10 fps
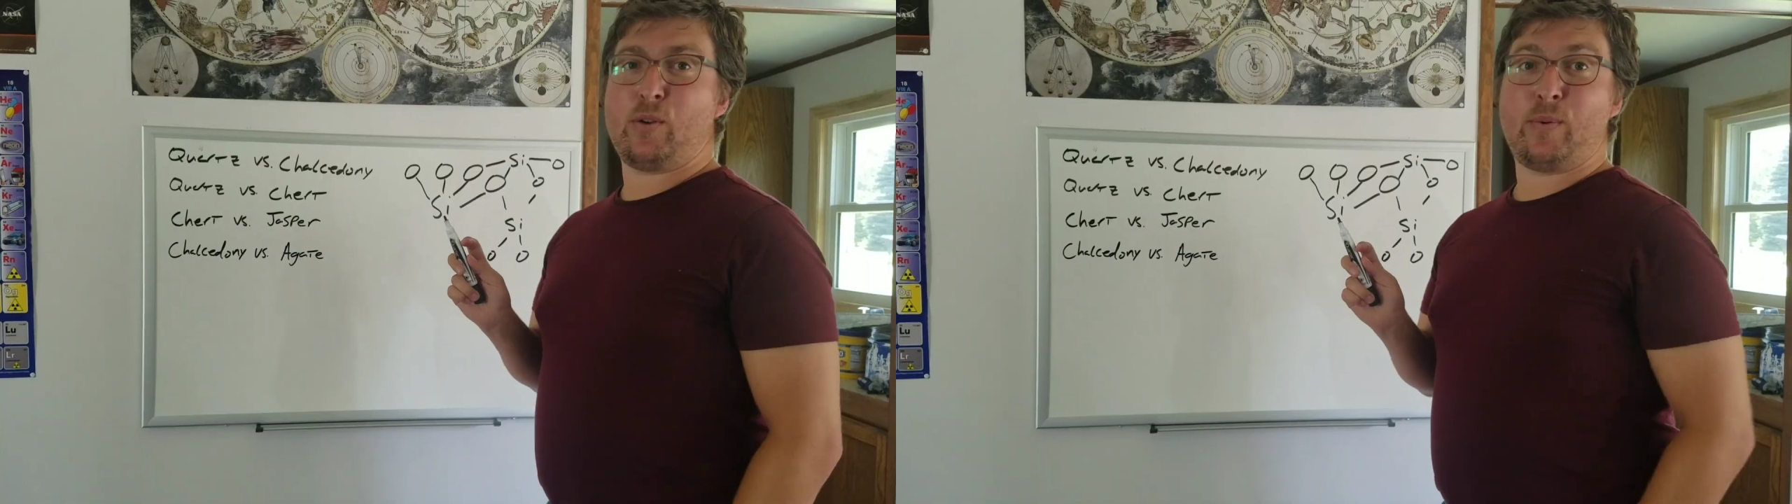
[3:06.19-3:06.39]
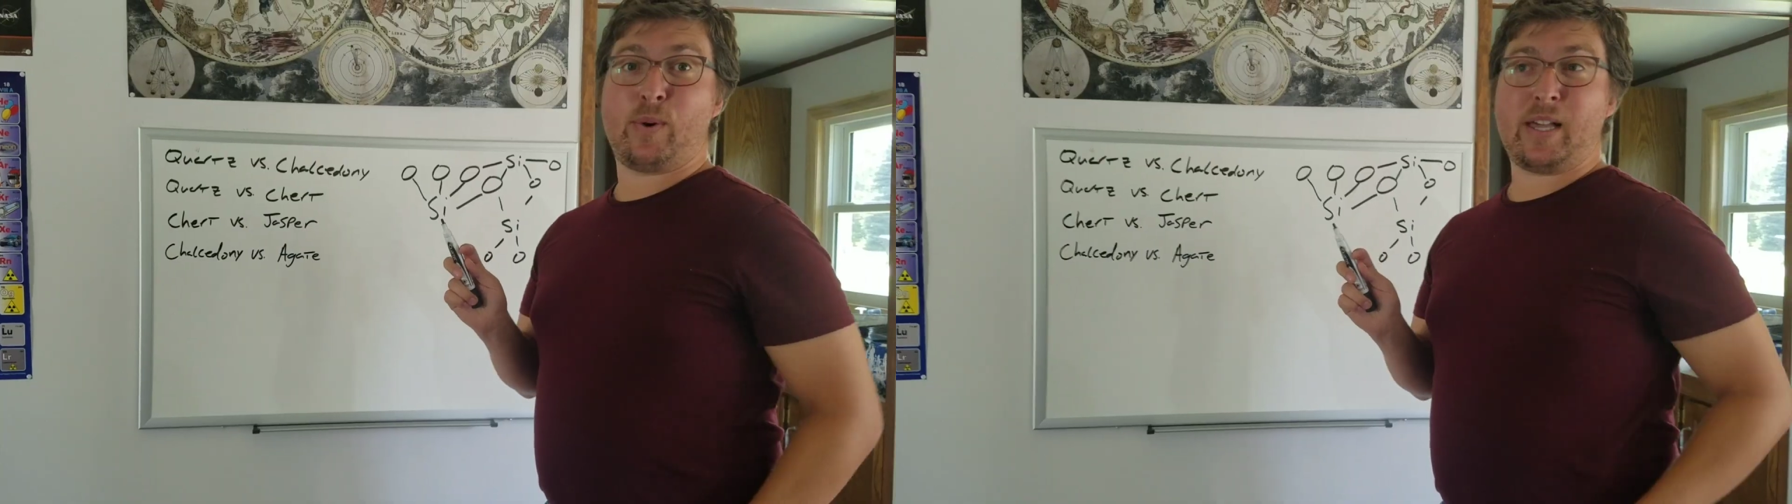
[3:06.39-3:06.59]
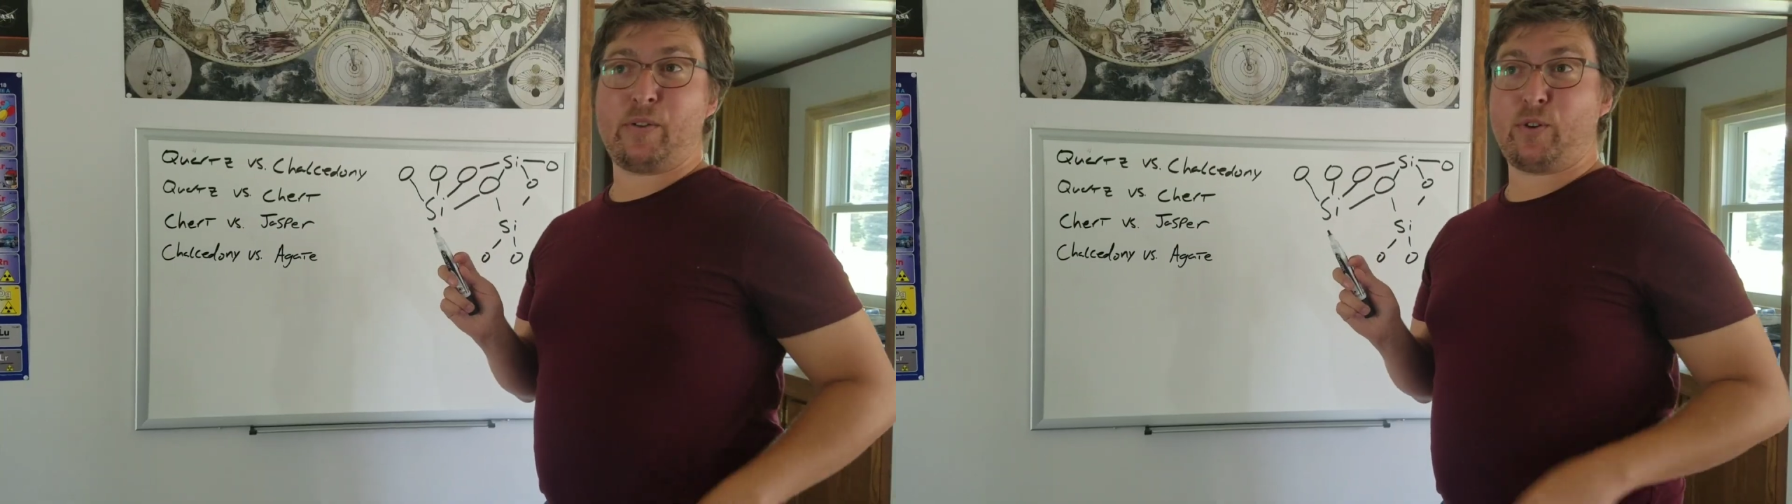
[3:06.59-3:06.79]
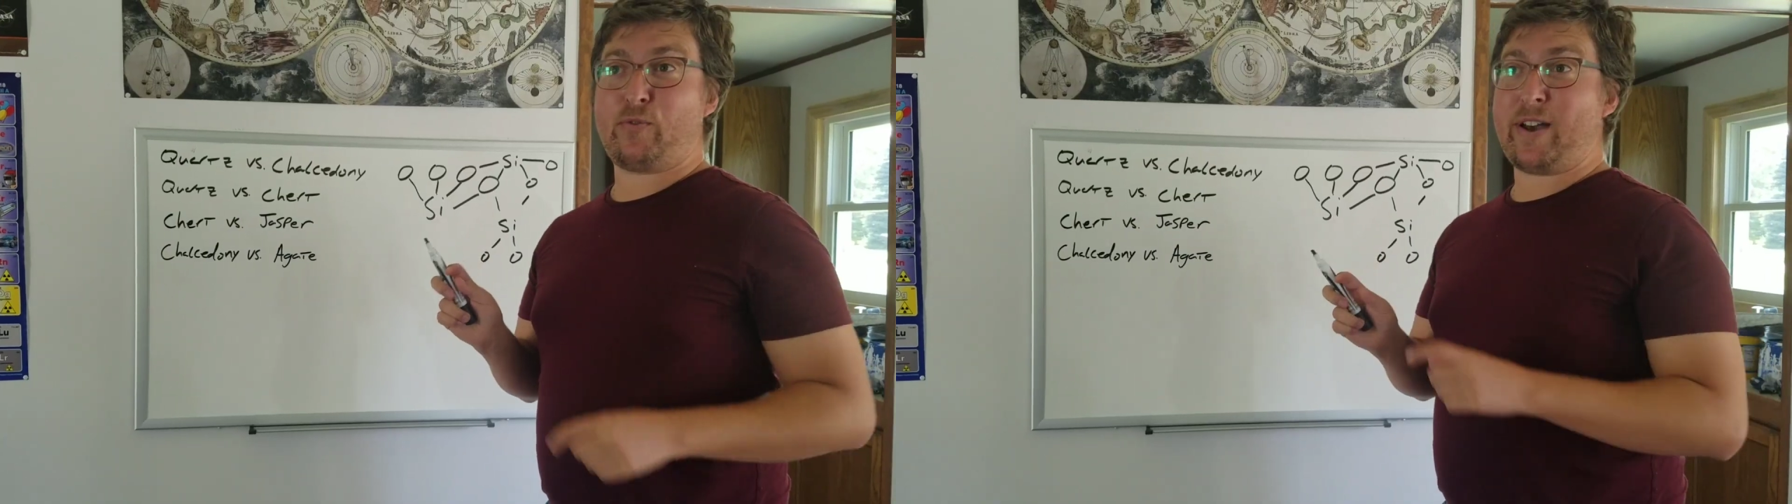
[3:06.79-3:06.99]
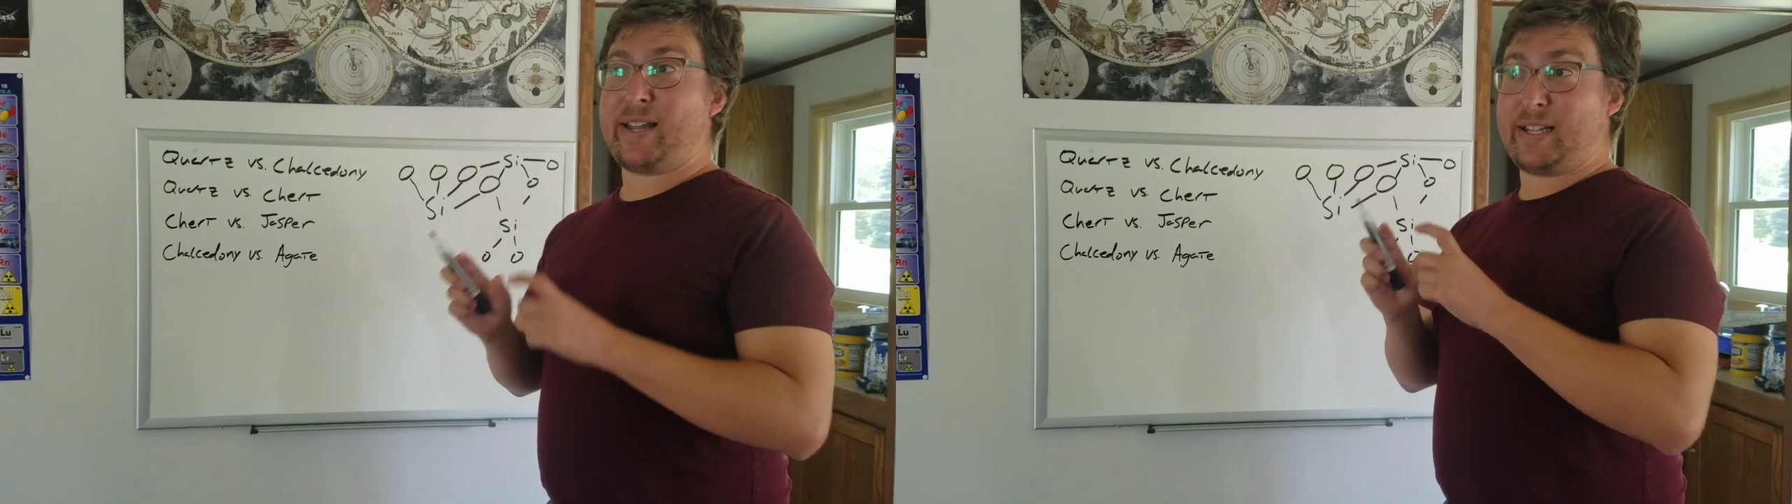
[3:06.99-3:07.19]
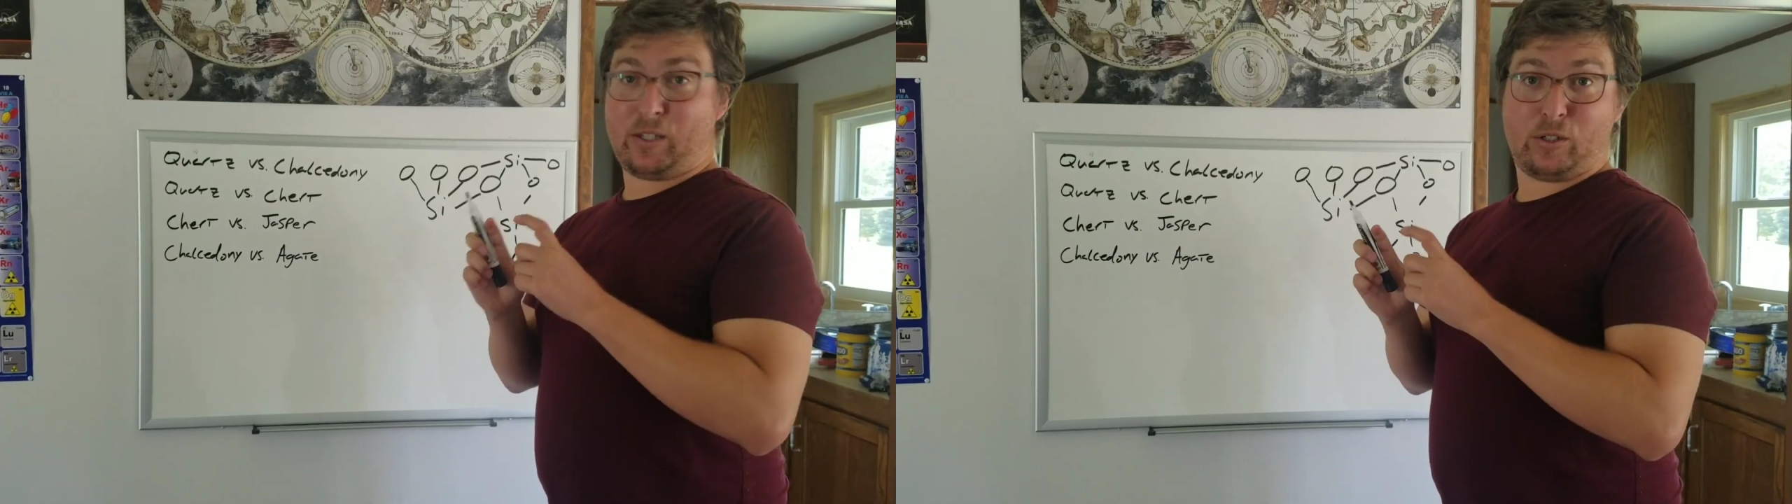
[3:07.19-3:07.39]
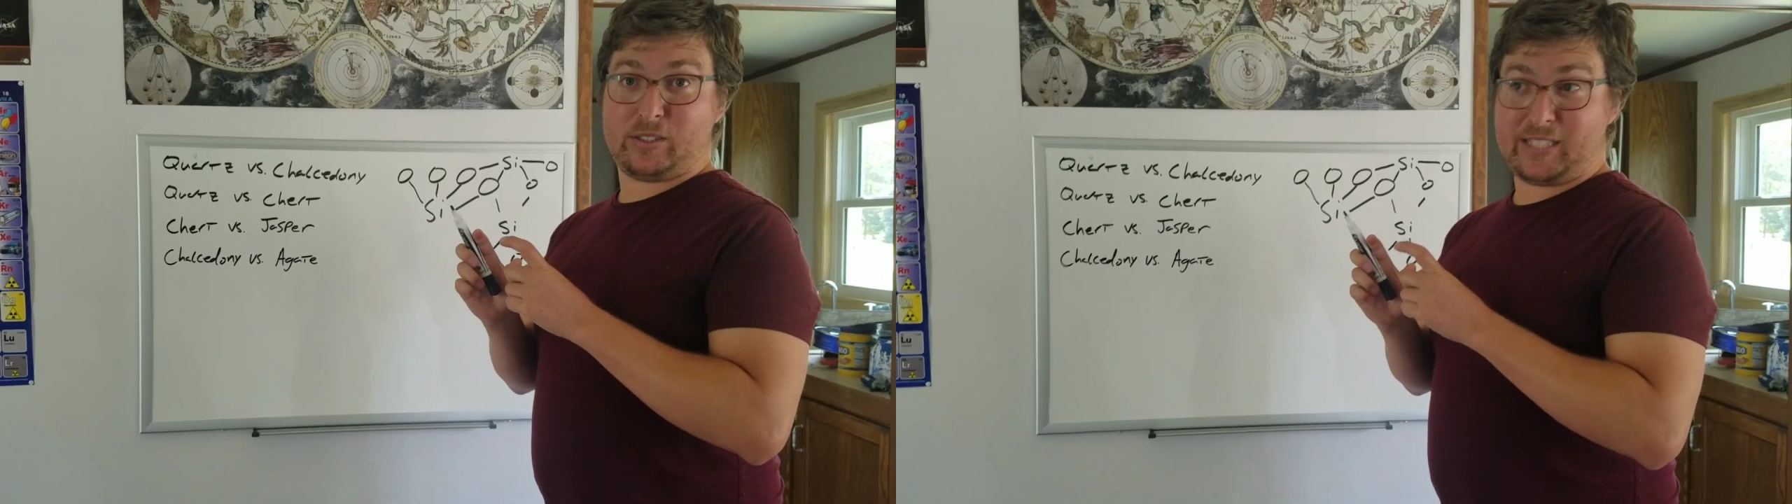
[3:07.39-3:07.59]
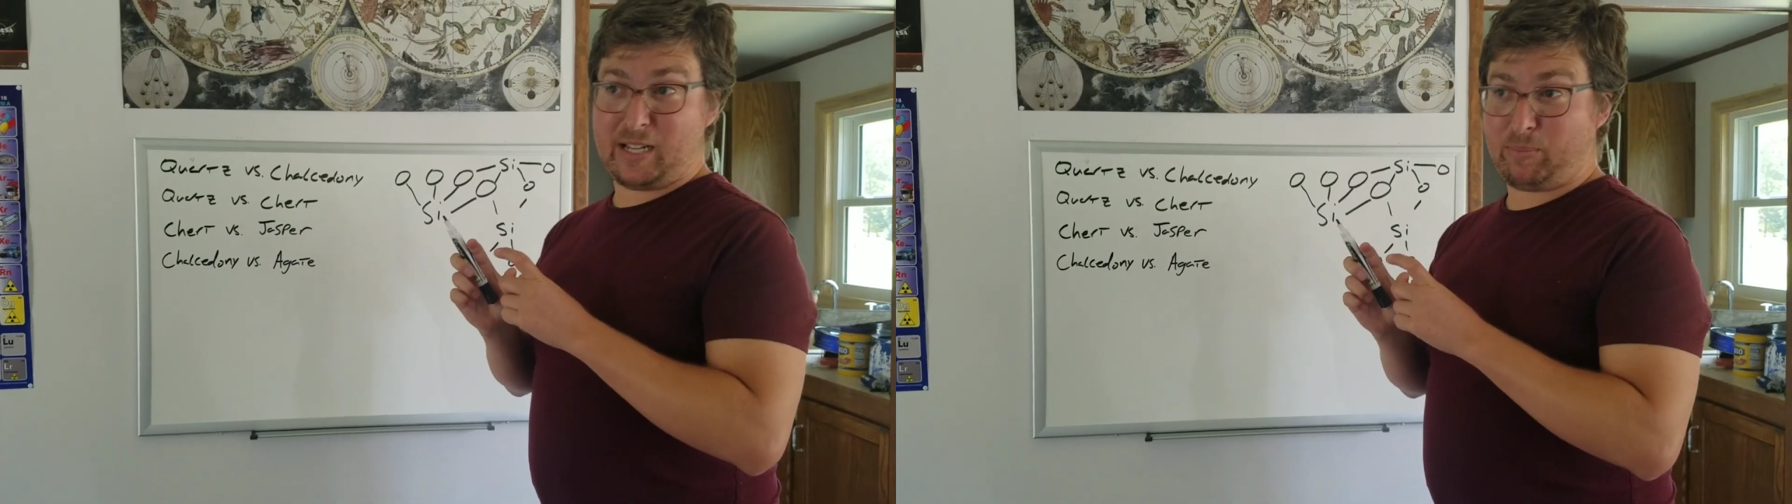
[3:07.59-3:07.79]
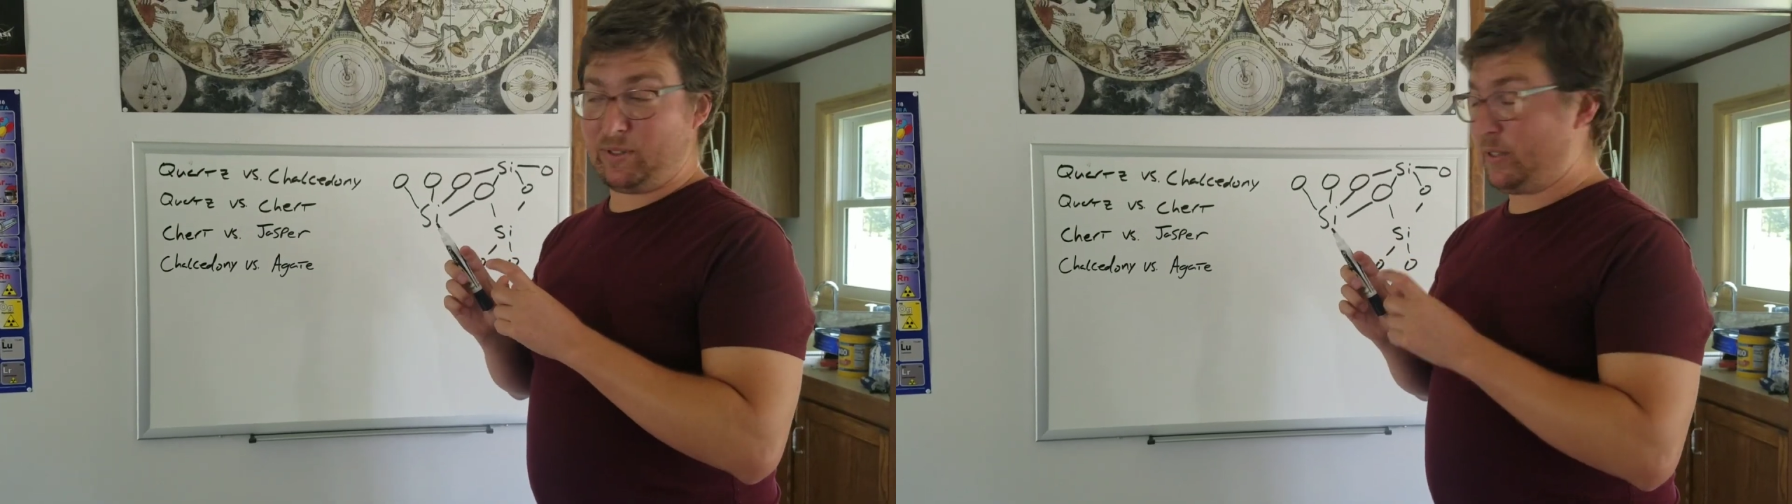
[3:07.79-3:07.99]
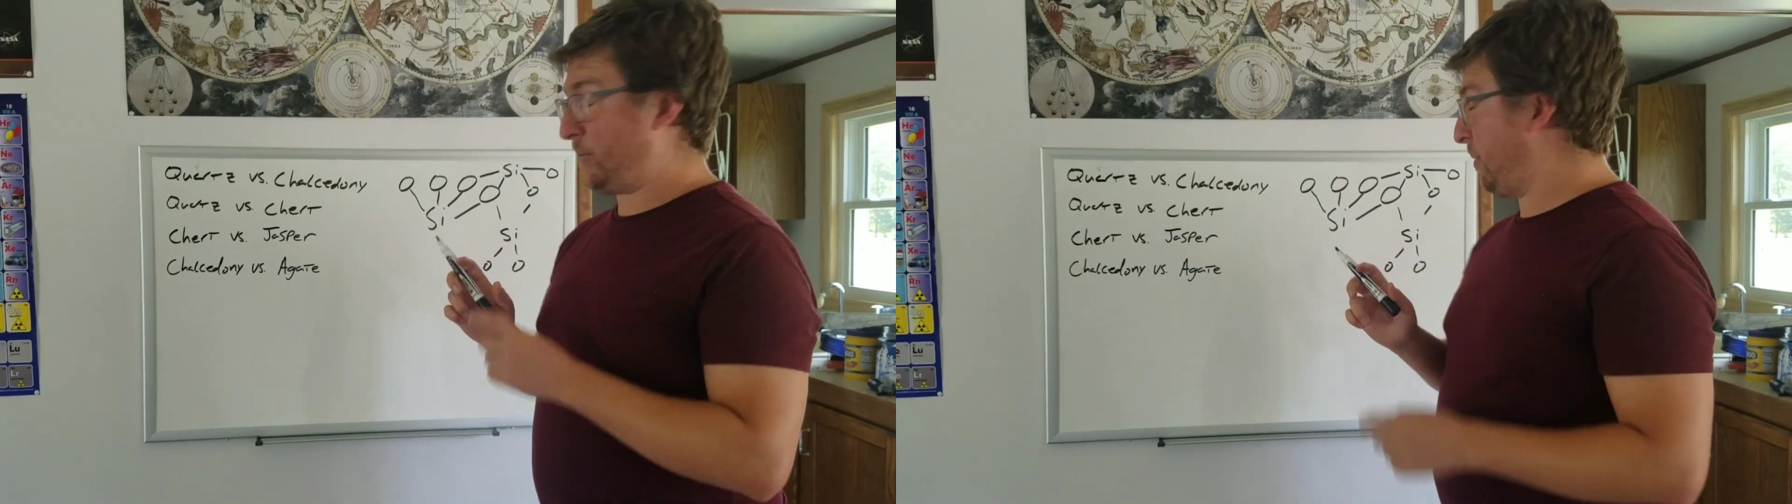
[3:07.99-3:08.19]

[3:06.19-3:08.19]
will ever find a large sample of.